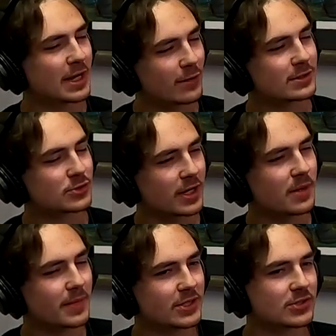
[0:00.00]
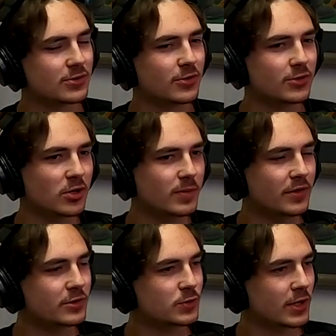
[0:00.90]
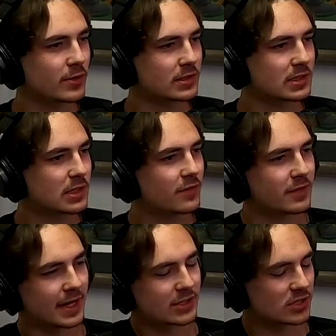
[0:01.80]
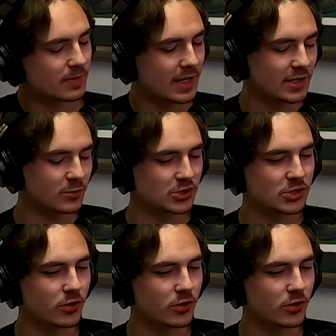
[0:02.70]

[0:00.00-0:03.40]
what I was trying to mention earlier about the triggers and stuff. And actually, Amanda was oh,